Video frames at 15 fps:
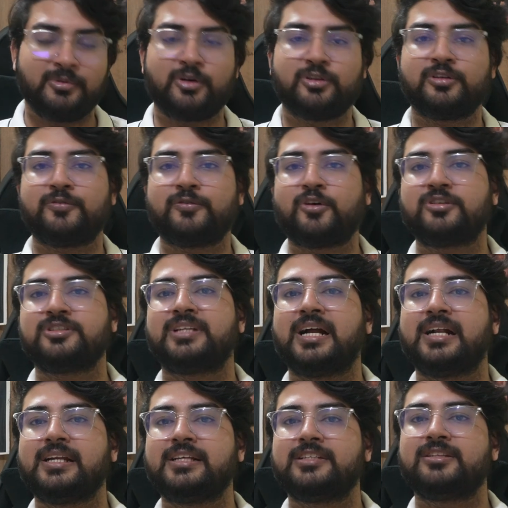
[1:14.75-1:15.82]
because of course
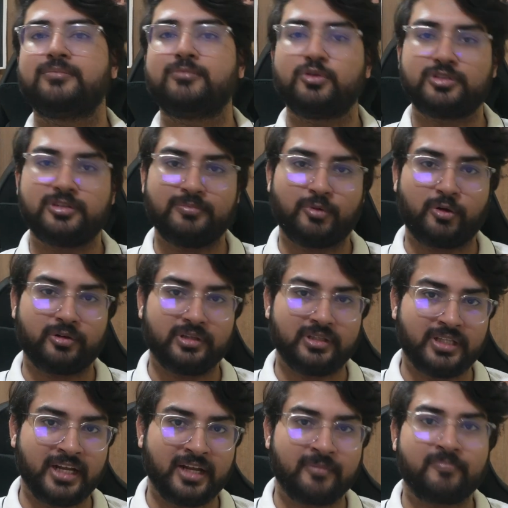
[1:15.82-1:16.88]
that is the most
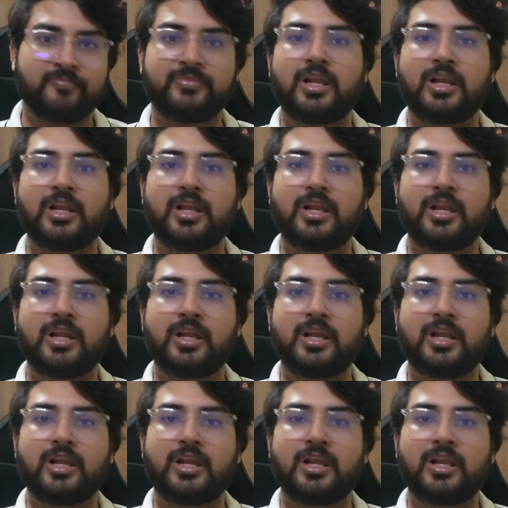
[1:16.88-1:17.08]
important thing.